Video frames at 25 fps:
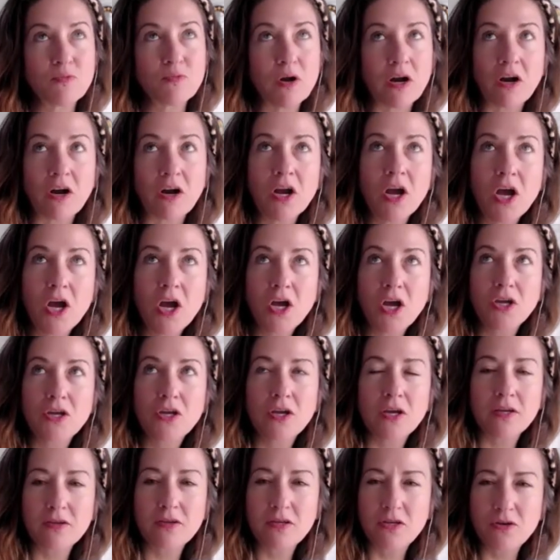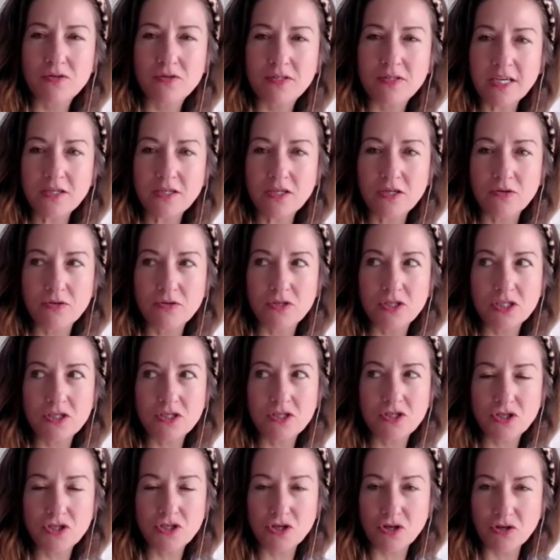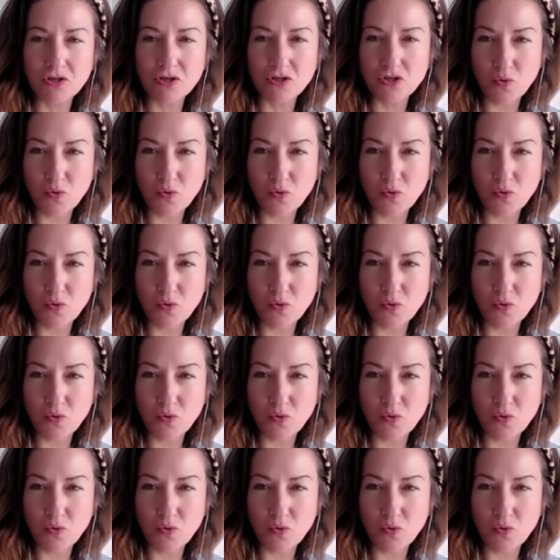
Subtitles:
where you said you just turned